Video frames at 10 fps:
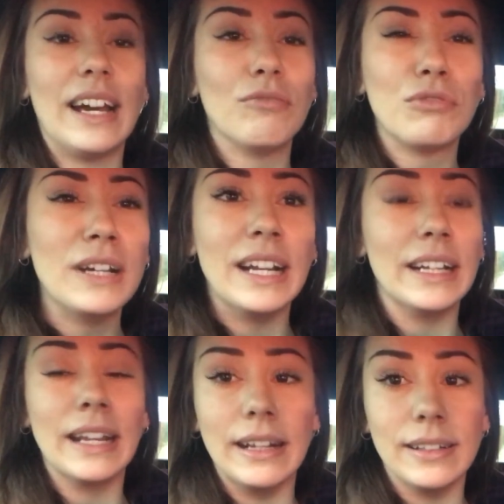
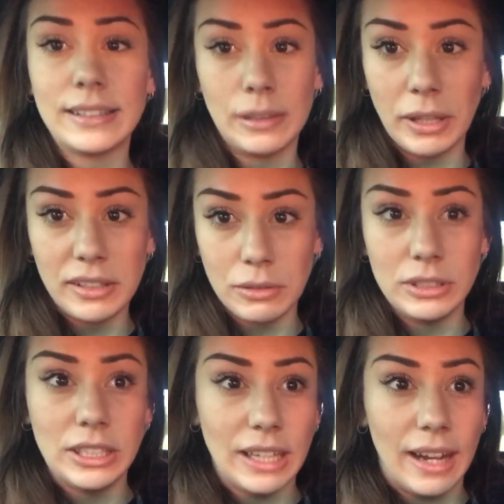really needs to be
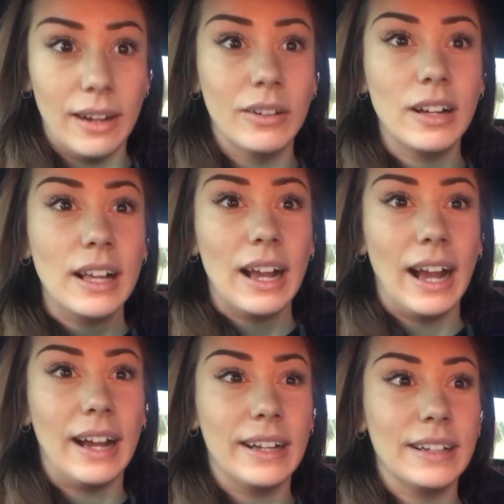sorted out.
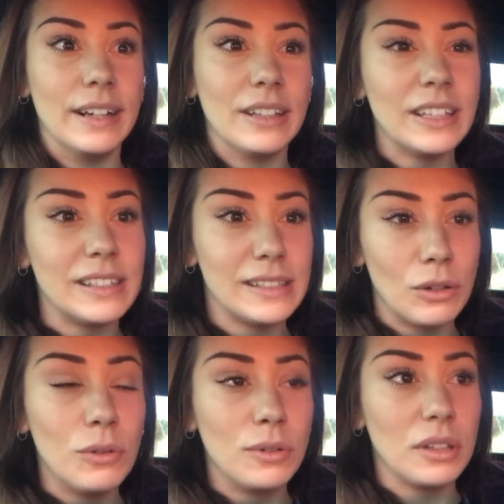And this is
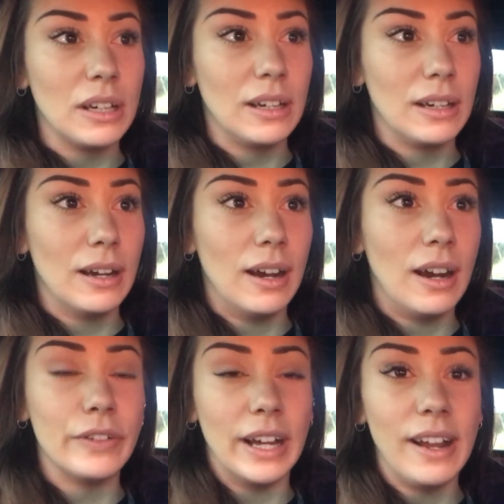all the
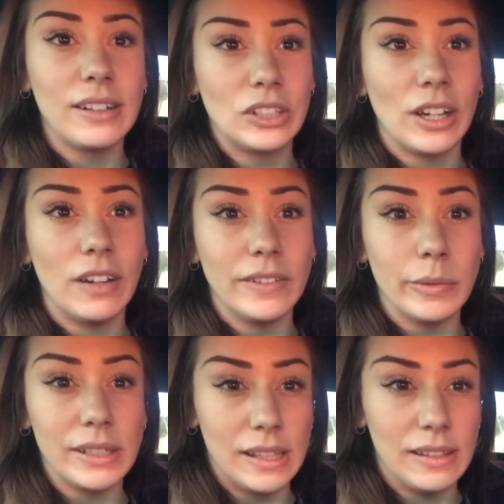other ex-Jehovah's
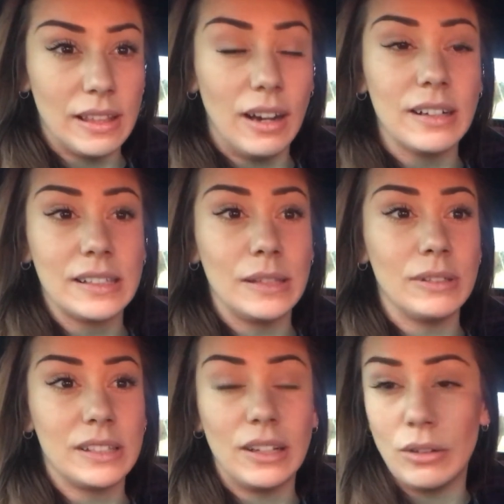Witnesses that are
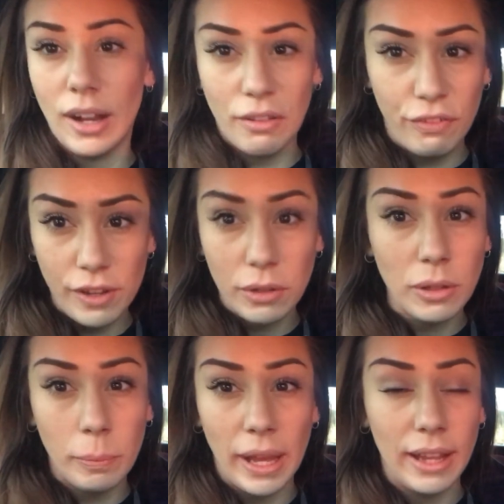suicidal. I feel
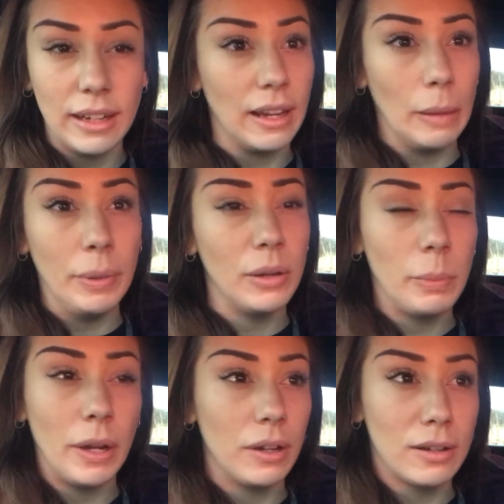your pain. Like, I
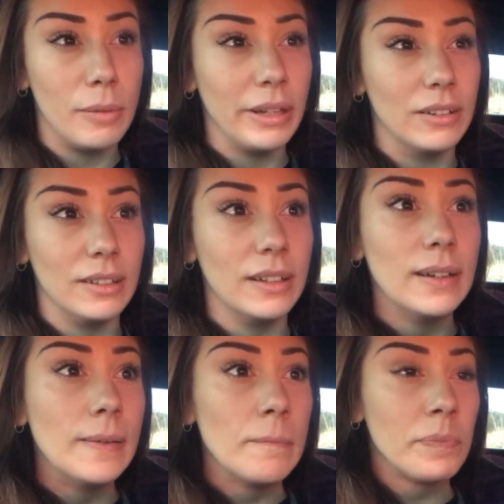put a comment on
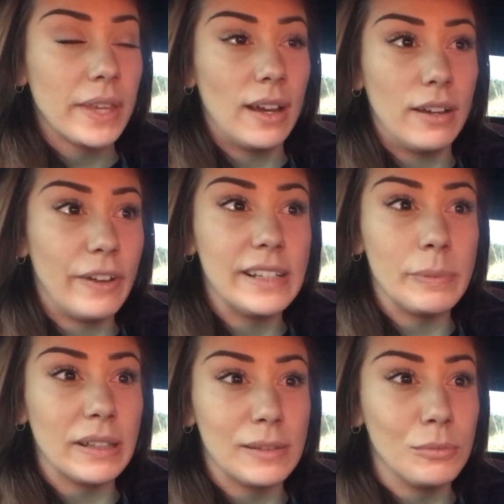
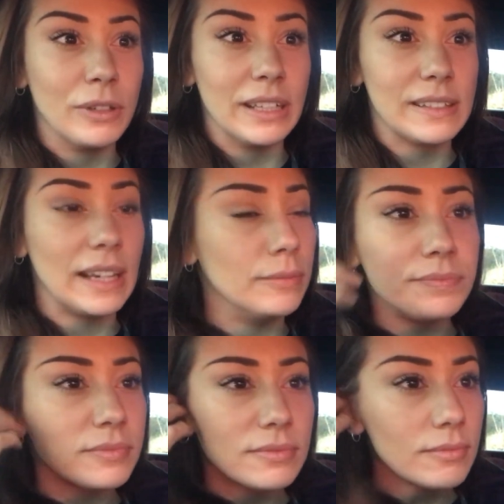Facebook this morning saying,
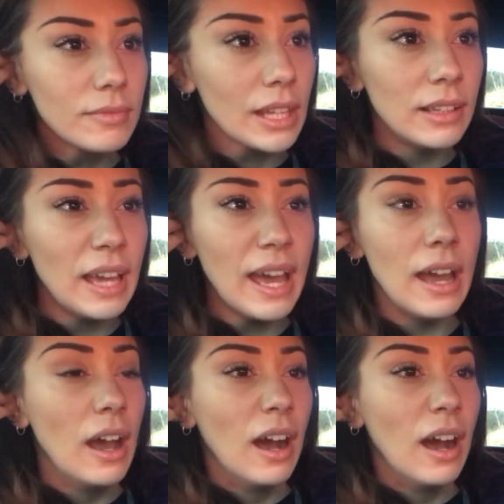yeah,